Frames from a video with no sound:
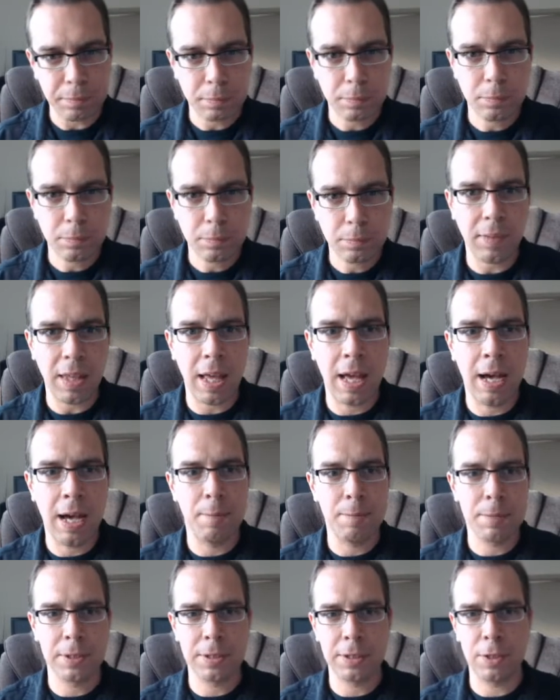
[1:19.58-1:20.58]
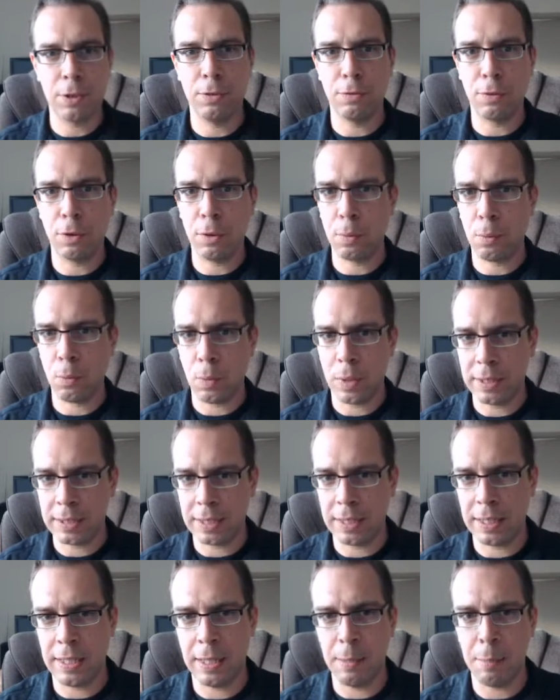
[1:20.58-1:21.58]
So let's go over what
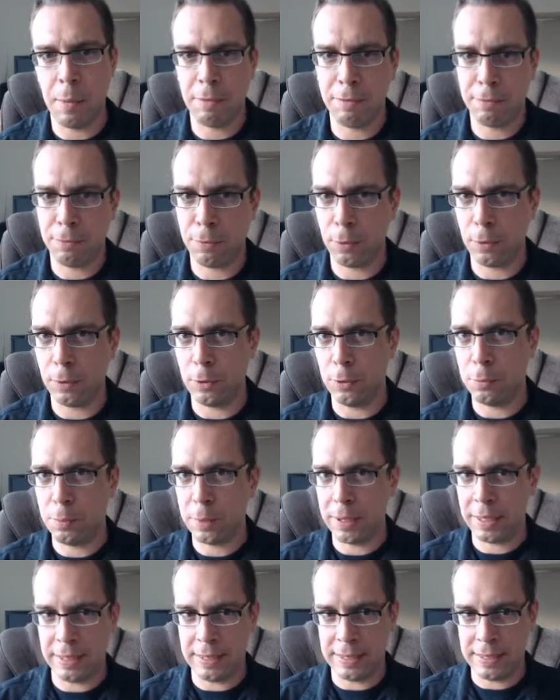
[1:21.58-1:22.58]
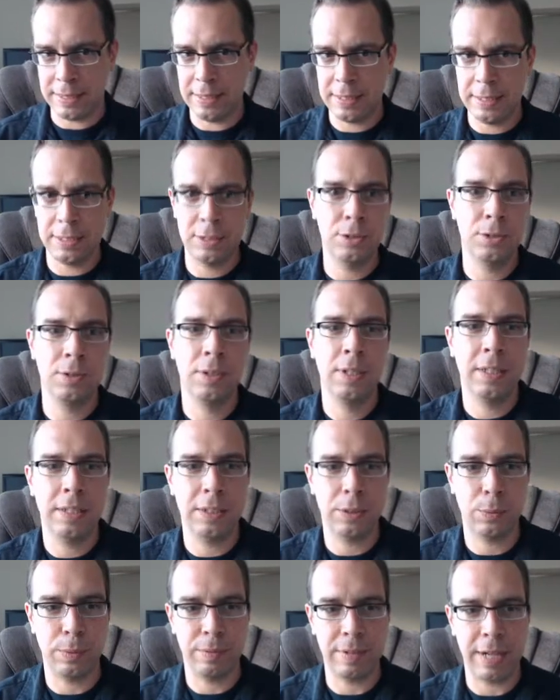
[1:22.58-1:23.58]
a for loop is. So we've
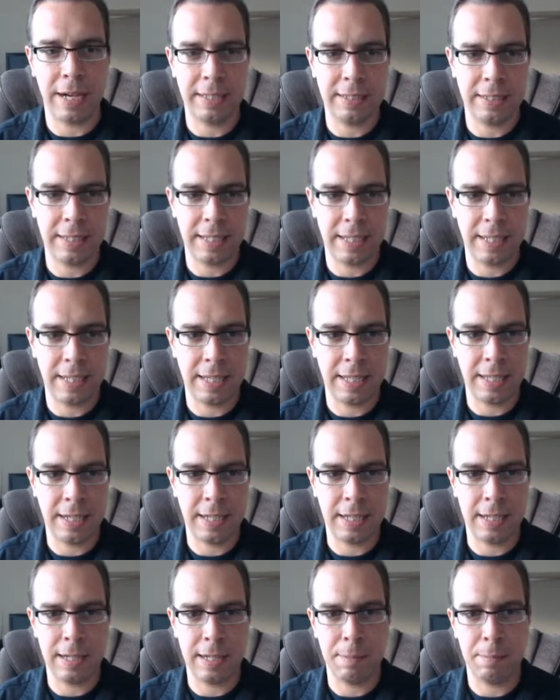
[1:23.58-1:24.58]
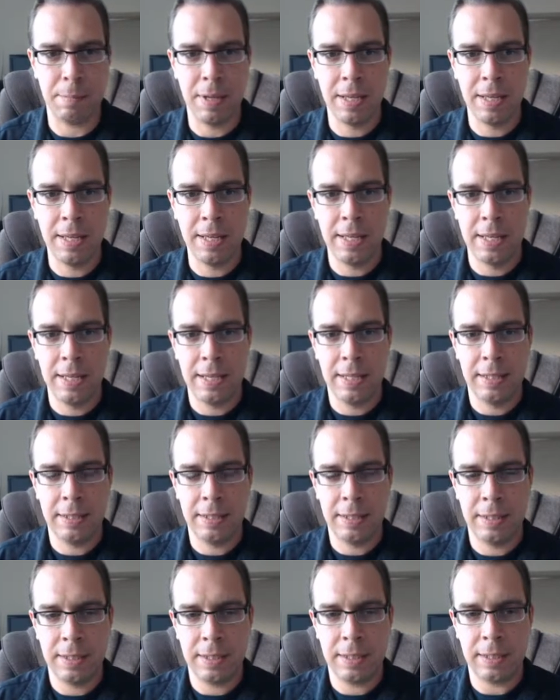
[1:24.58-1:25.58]
got a
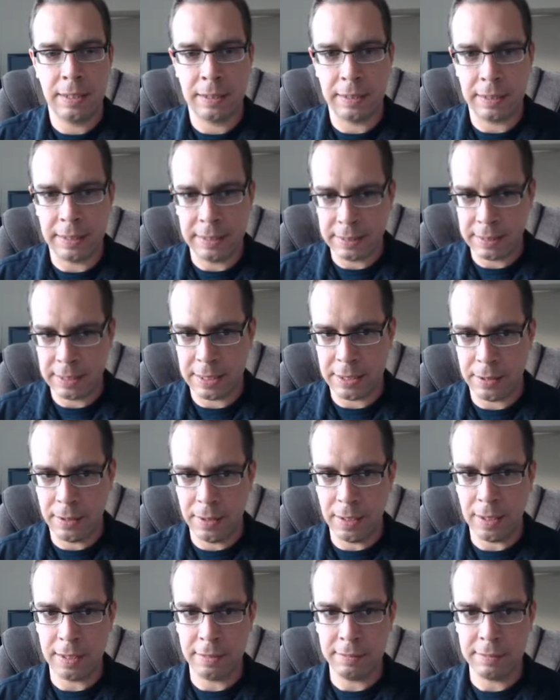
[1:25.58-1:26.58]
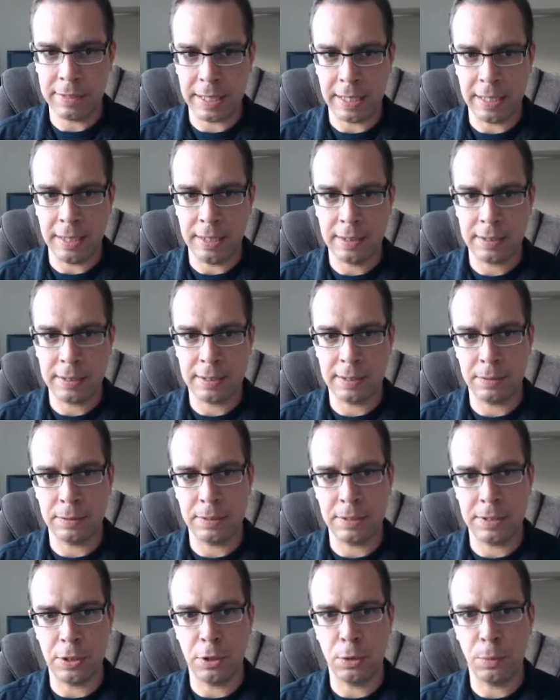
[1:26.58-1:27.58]
list here of data, so 0,
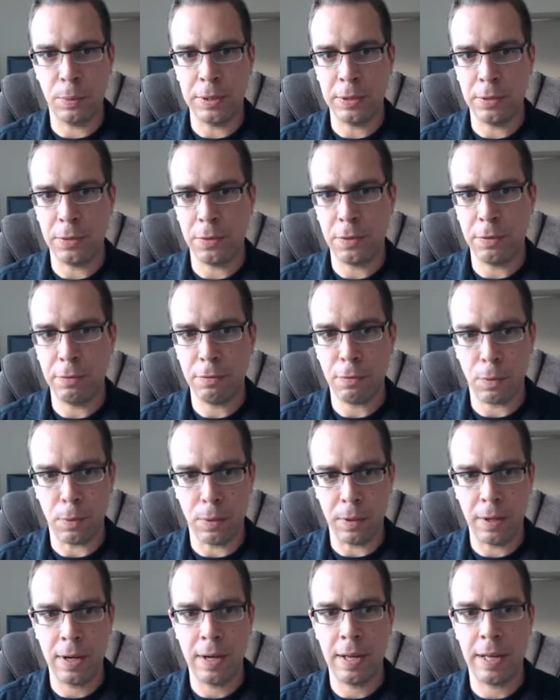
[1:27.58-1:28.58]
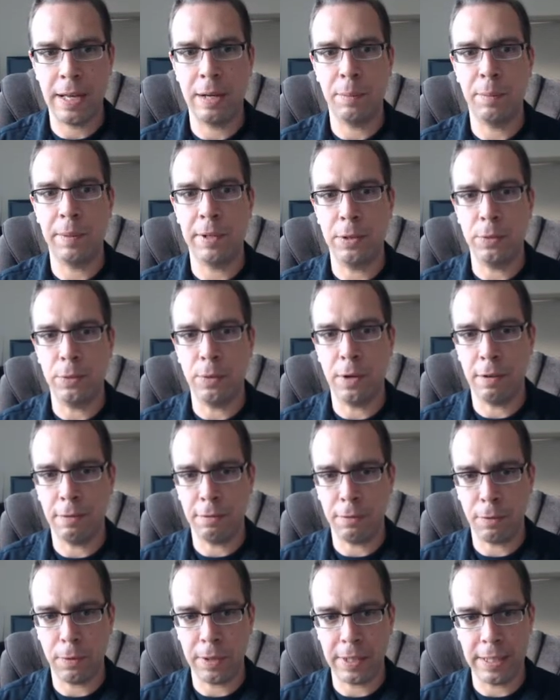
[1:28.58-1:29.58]
1, 2, 3, 4, and we can do a for
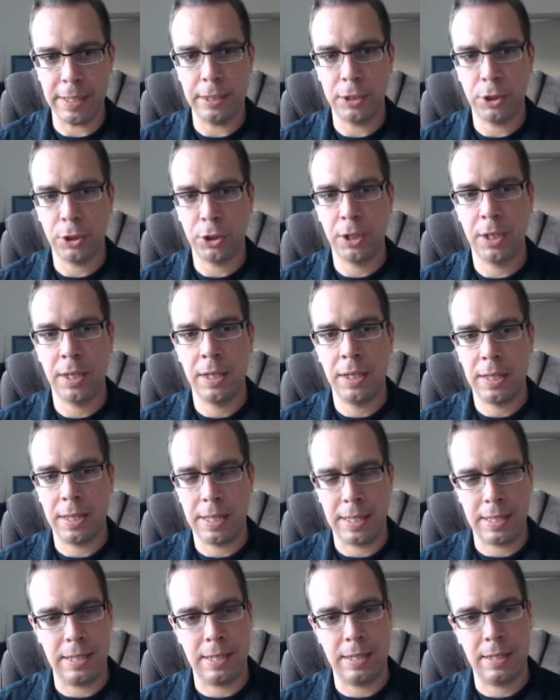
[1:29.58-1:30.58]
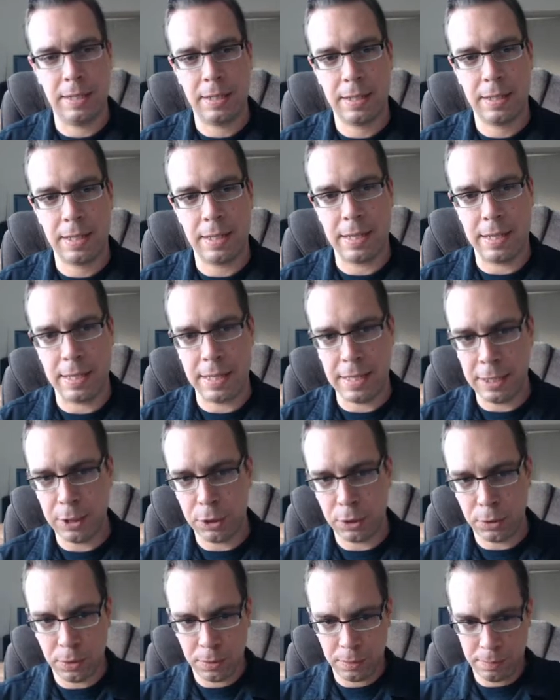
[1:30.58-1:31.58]
each. And in each
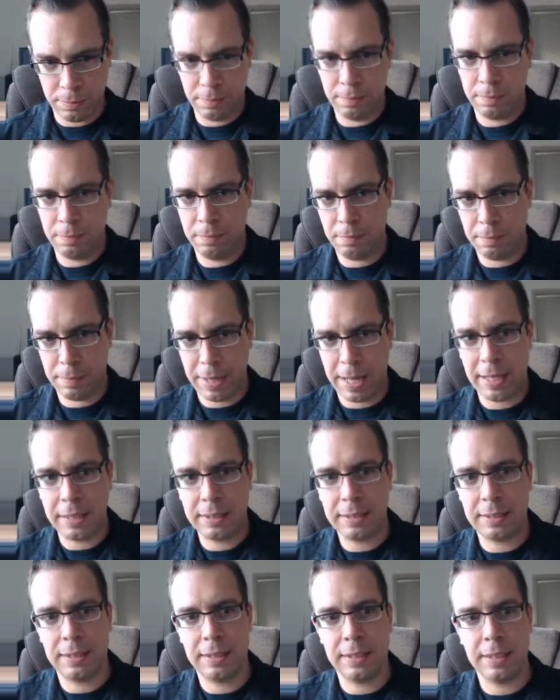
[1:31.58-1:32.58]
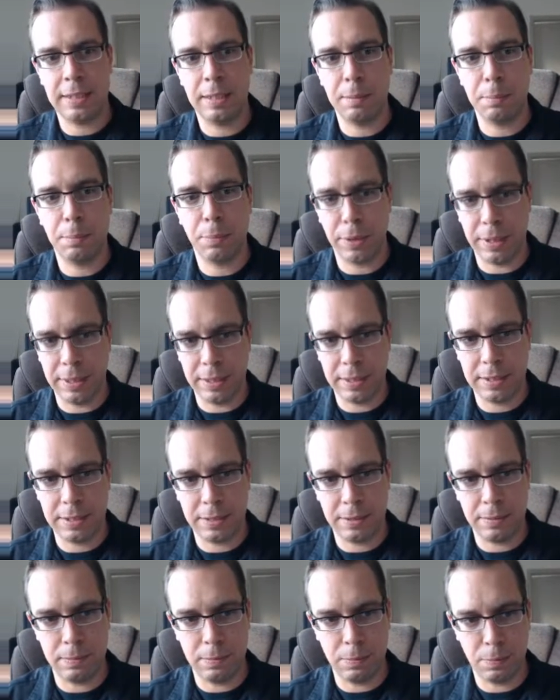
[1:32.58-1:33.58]
pass, it's going to print. So
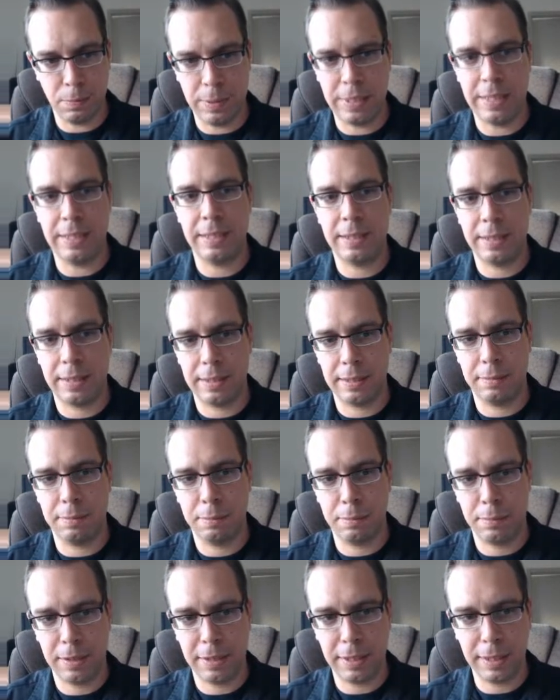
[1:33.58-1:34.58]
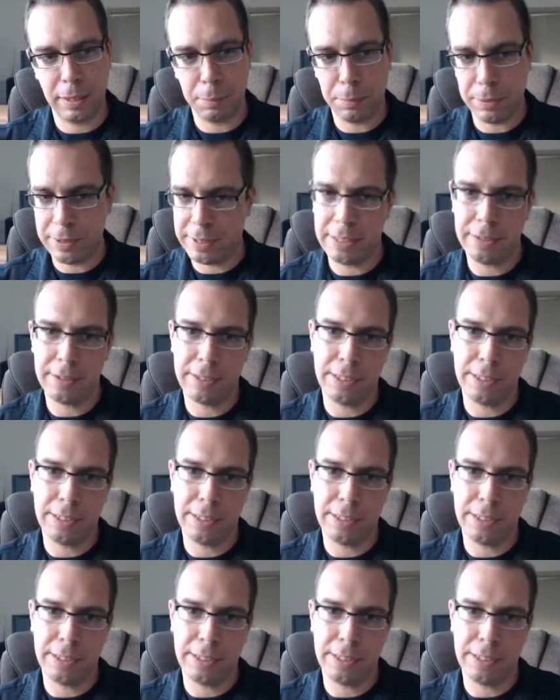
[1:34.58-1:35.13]
we get the little printout here